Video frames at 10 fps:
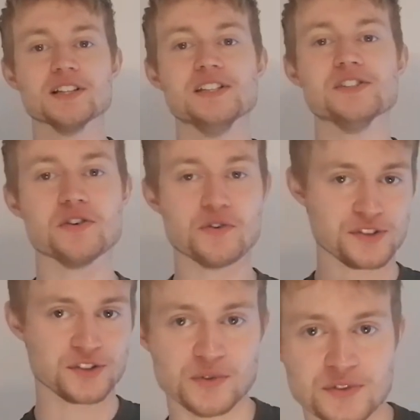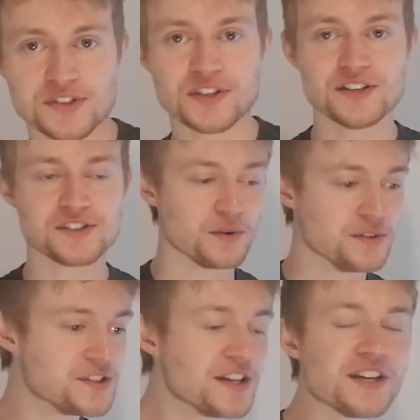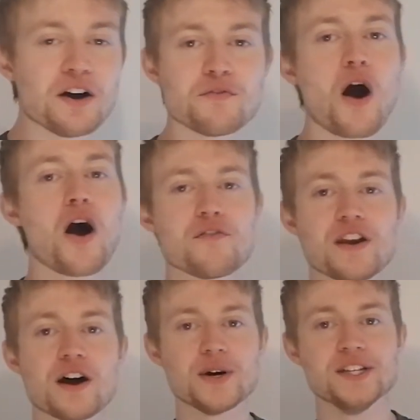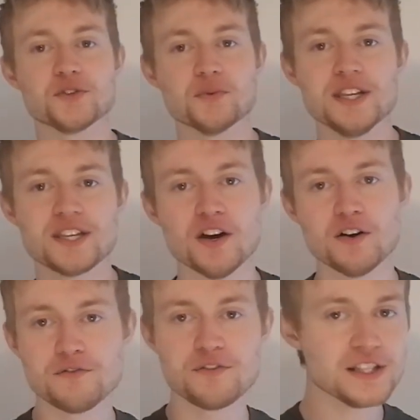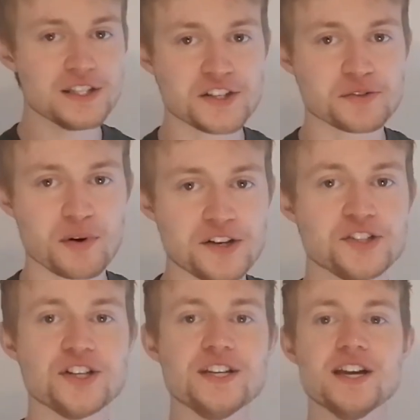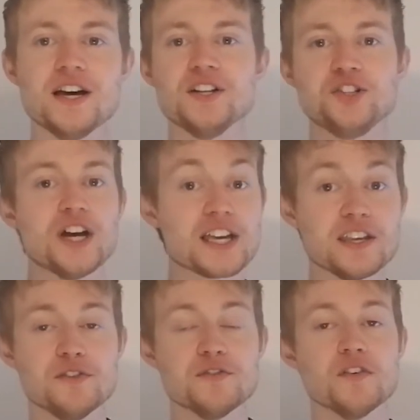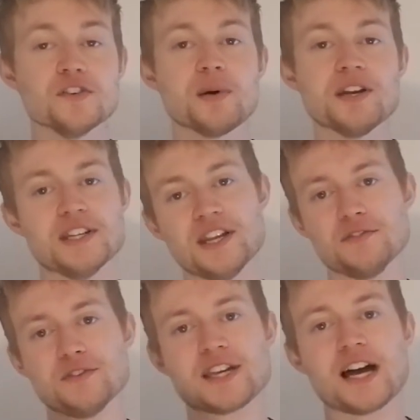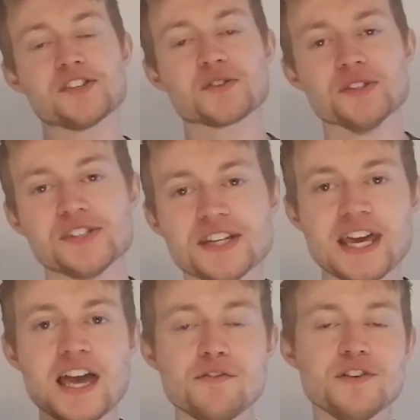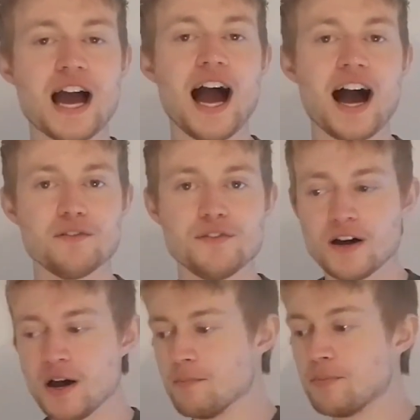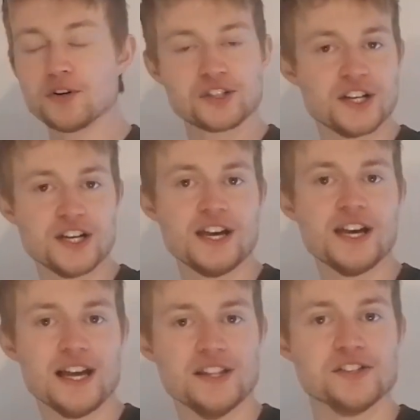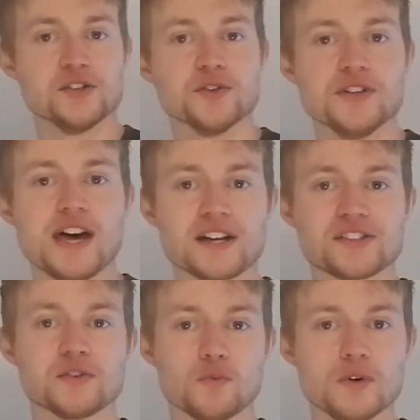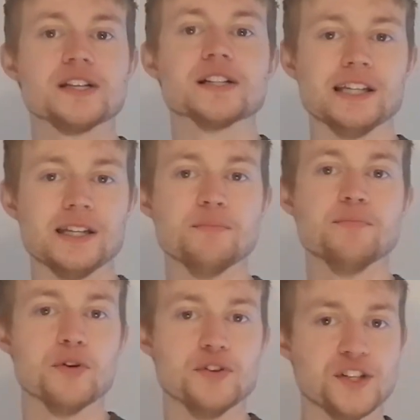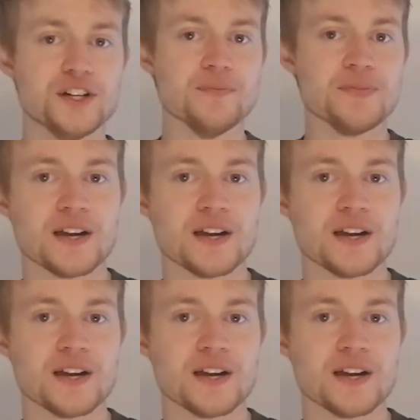lead to the results. So sit down for half an hour each week, fill in the spreadsheet, check if you've overspent in any of the categories, and if you have, push it into your next weekly budget.